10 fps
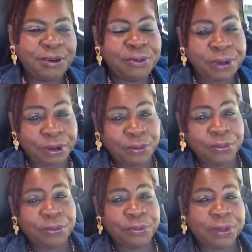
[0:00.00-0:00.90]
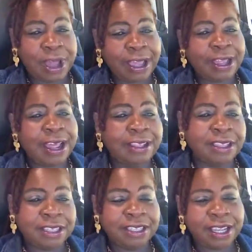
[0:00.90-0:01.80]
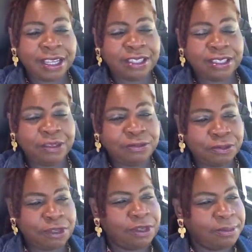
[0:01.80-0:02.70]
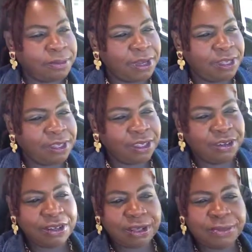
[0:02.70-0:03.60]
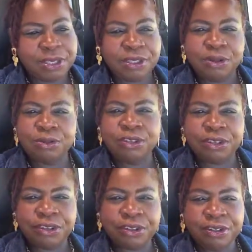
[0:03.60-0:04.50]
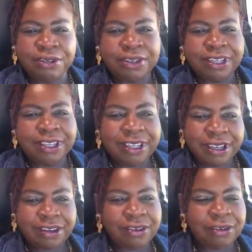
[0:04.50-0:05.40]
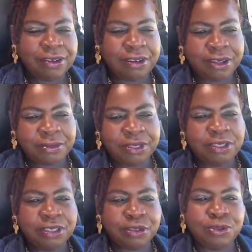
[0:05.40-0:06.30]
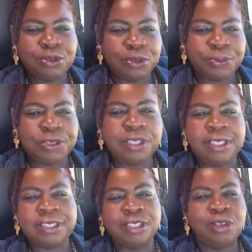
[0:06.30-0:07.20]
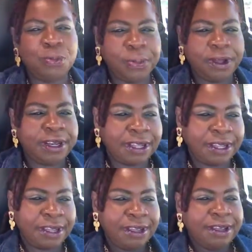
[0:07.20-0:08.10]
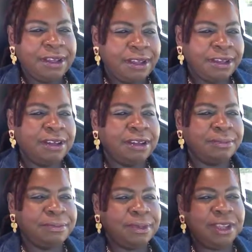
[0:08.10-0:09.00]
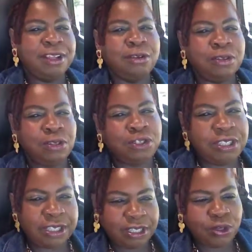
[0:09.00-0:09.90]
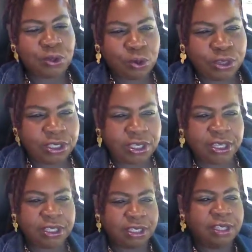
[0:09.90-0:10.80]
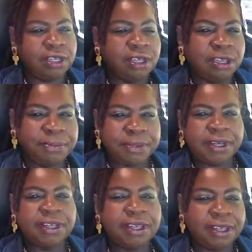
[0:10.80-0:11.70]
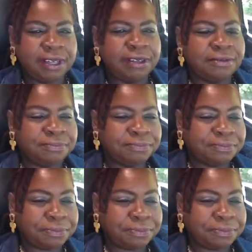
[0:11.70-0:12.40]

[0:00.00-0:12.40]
Well, I got this actually from, I think her name is Soldier Girl. On um, She's a YouTuber. She does couponing. Um, and also she does corsets. But um,